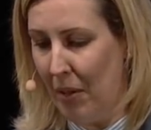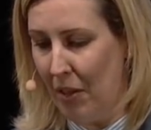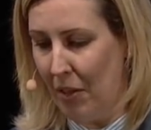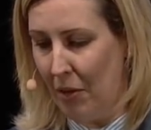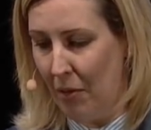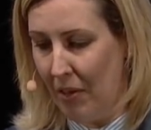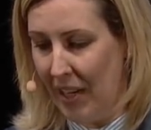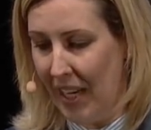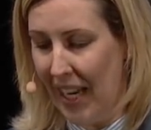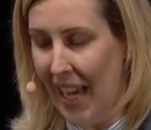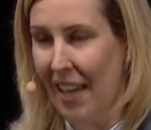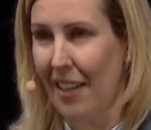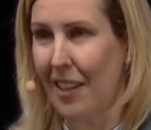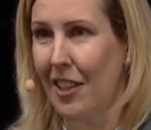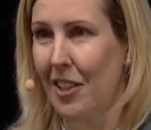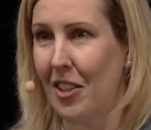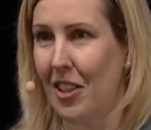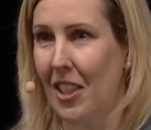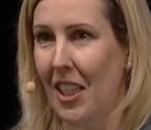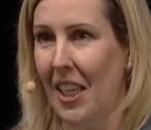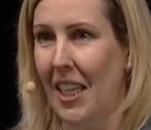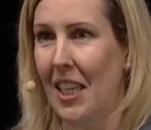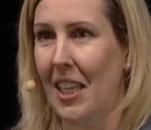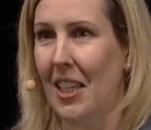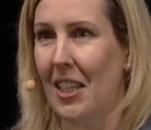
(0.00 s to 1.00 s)
But the
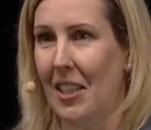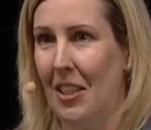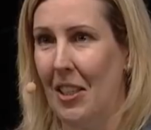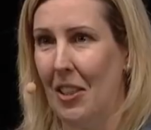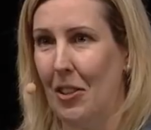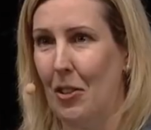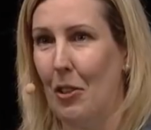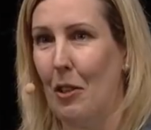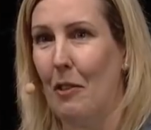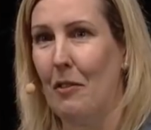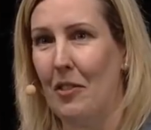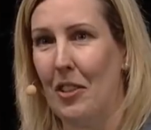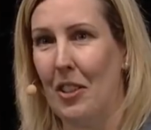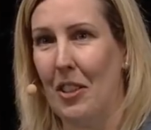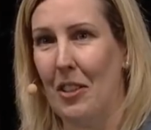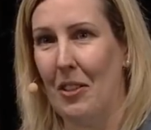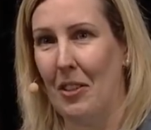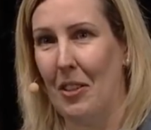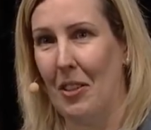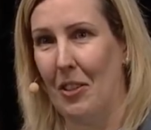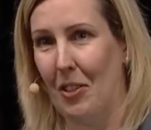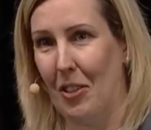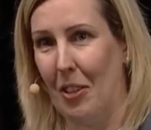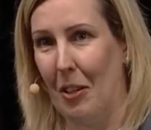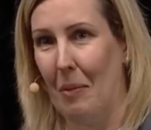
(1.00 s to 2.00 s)
reality is
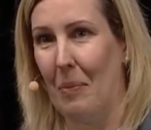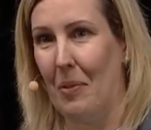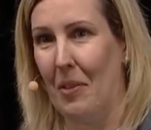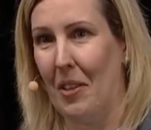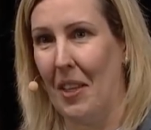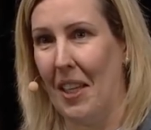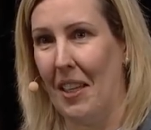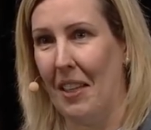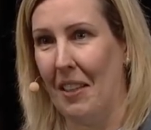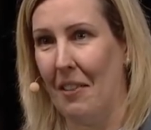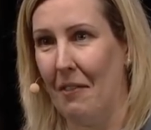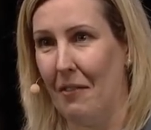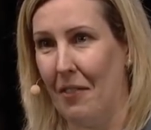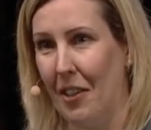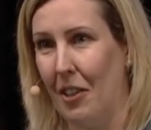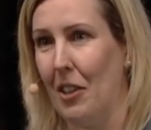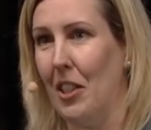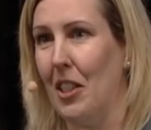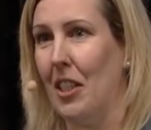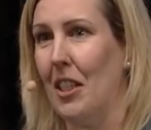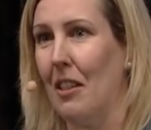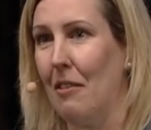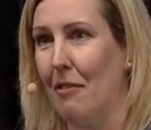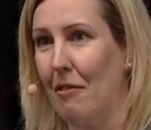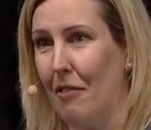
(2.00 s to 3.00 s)
often something very